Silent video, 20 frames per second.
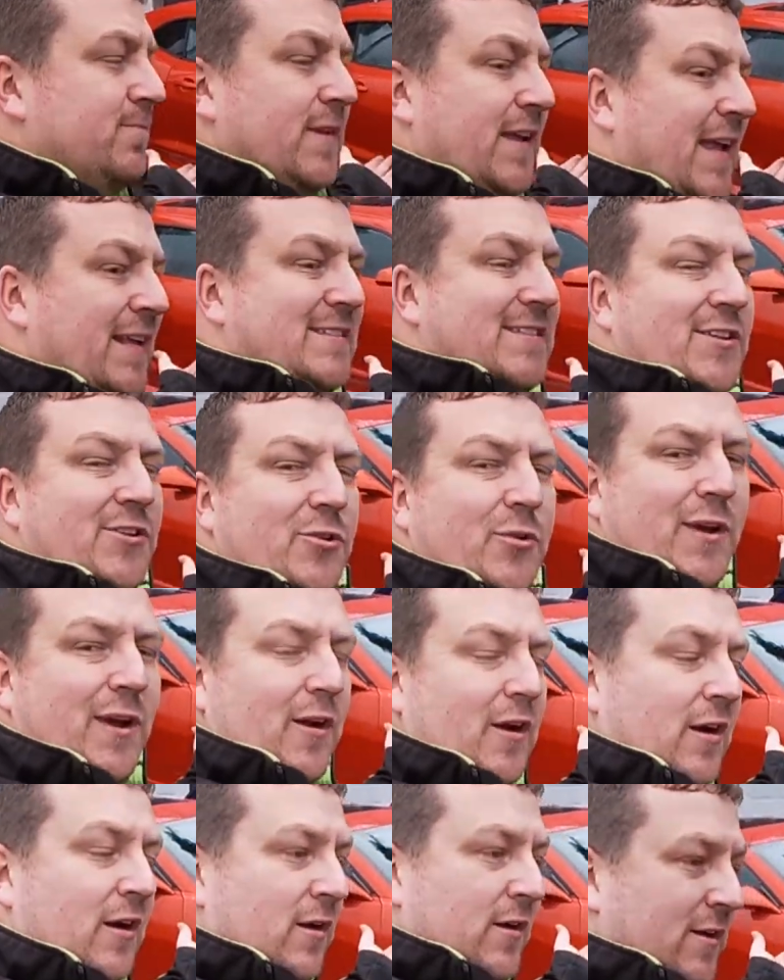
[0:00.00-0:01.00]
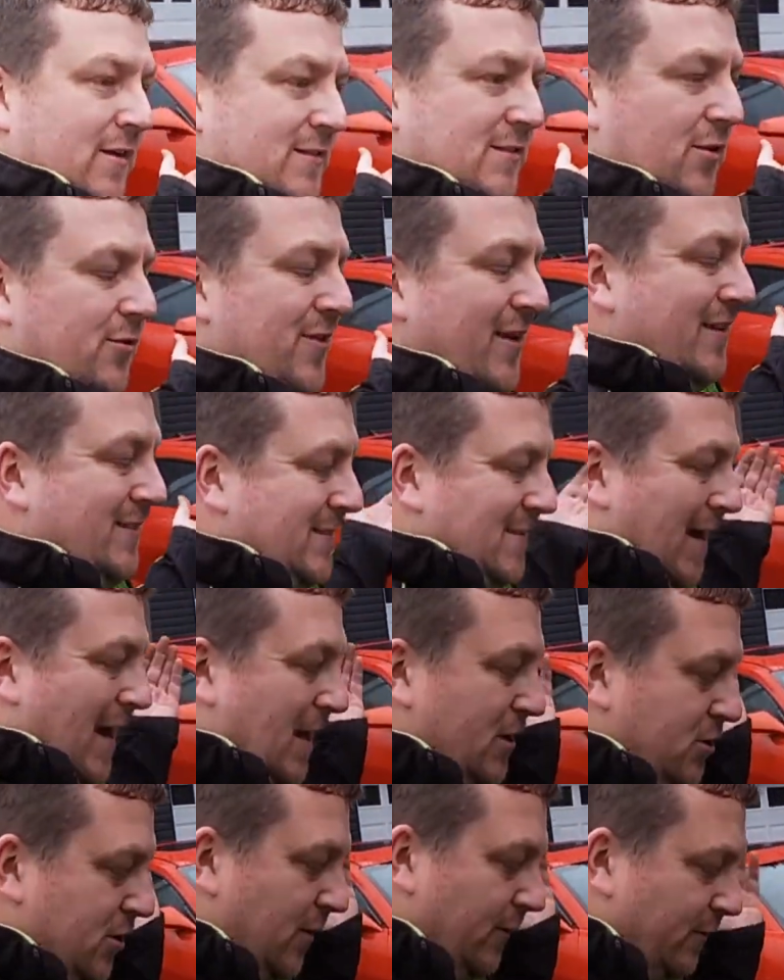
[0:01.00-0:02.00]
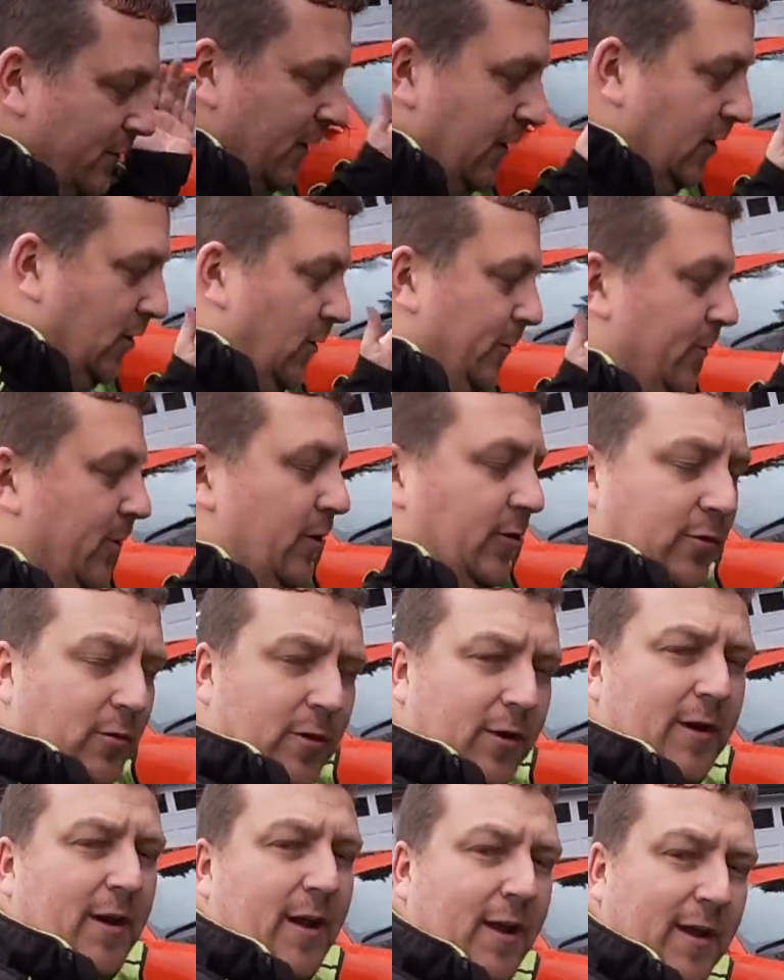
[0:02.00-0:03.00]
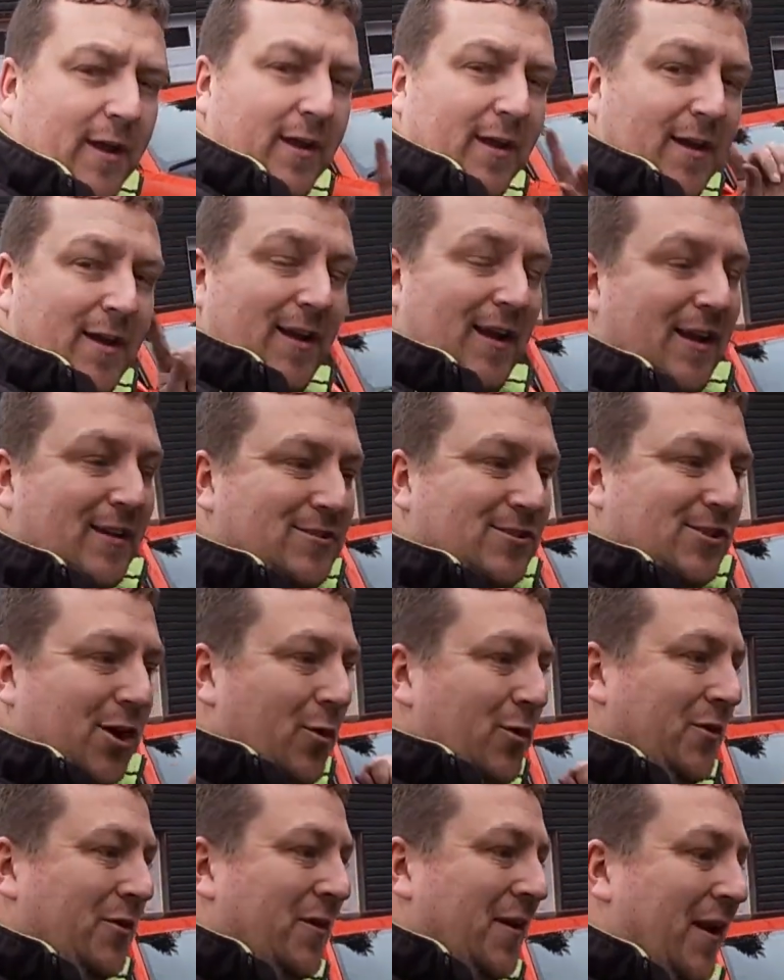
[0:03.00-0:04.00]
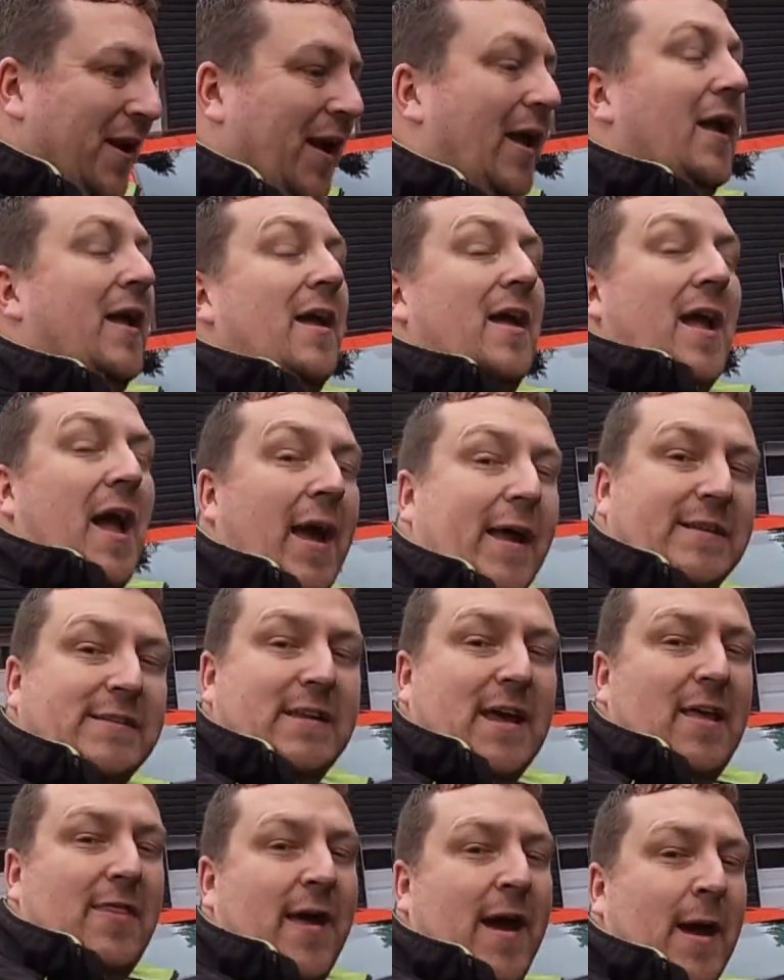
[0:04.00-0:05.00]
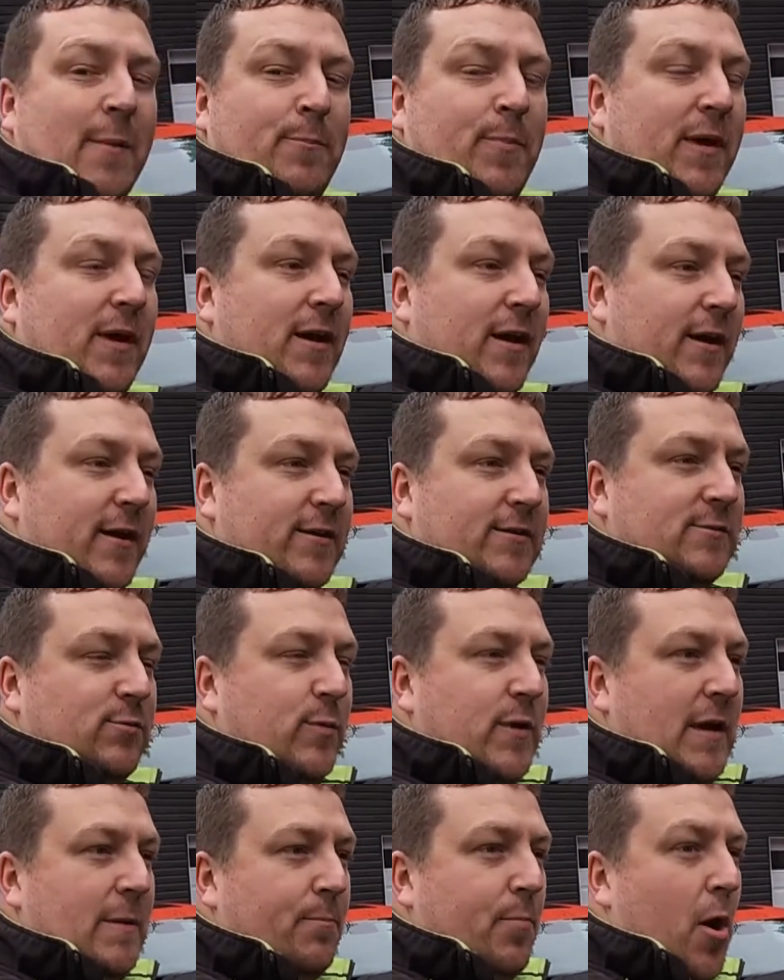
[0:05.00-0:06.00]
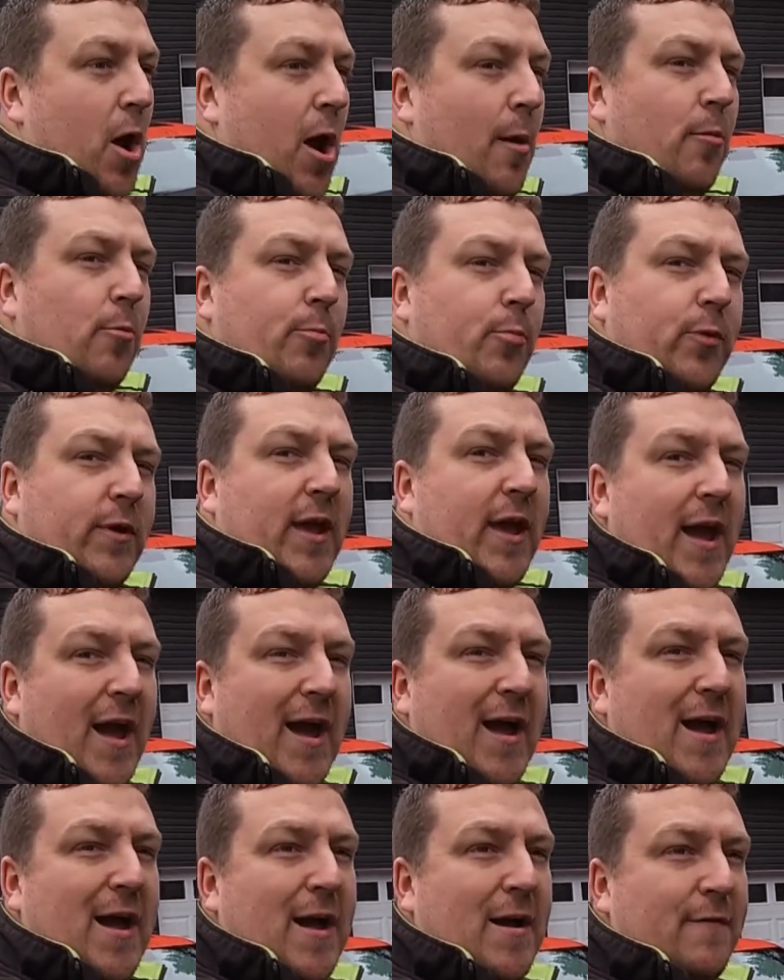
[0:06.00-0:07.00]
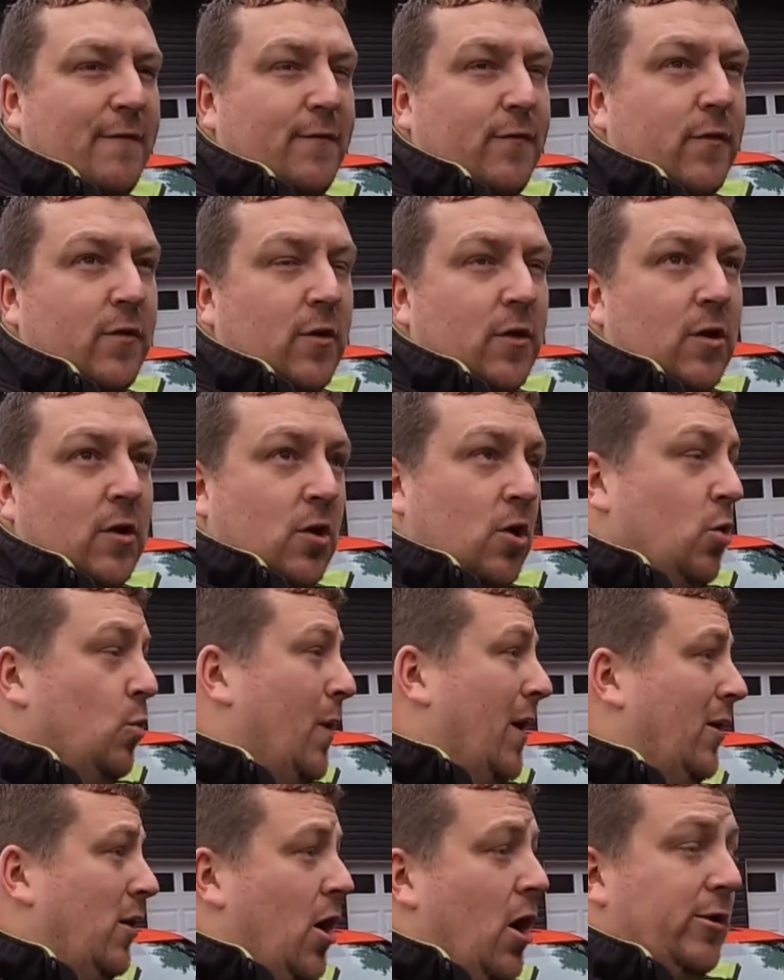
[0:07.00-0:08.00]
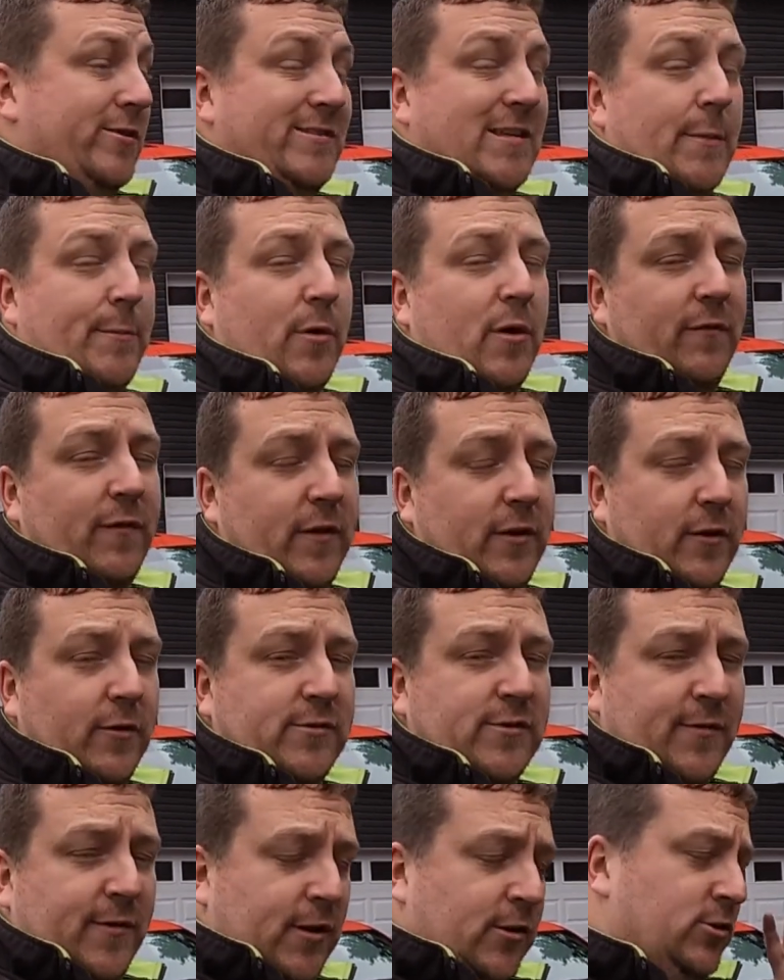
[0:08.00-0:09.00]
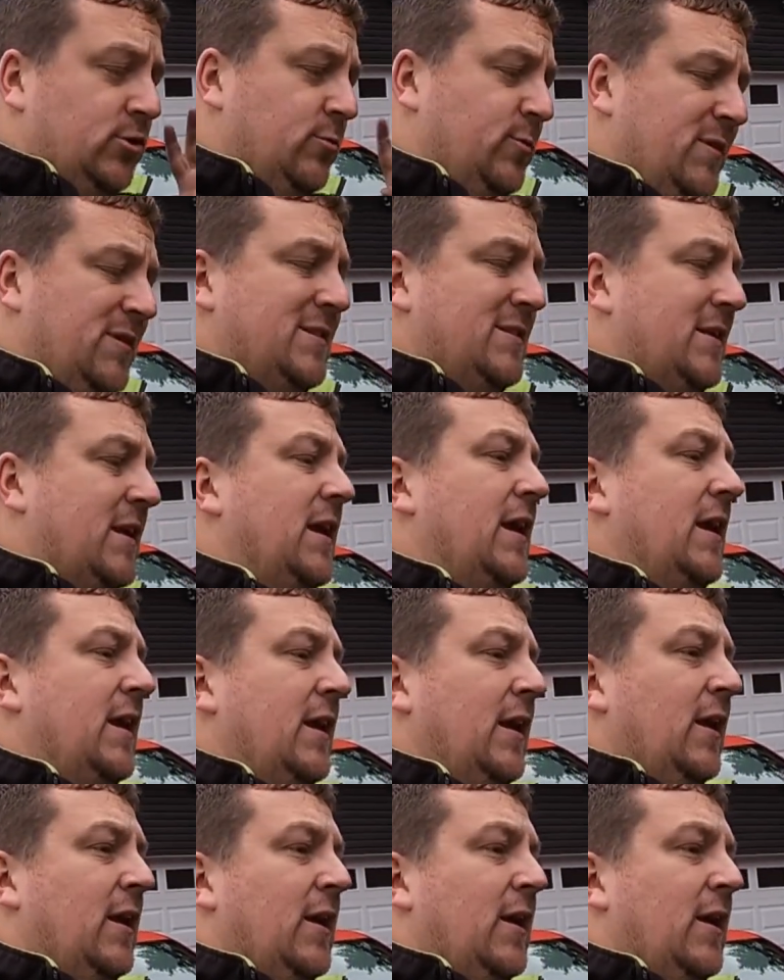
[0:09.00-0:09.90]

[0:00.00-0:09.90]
It's the new year. So this is actually a video I'm going to do today and show you today. I say that because we probably have, well, all summer videos. The videos you've been seeing,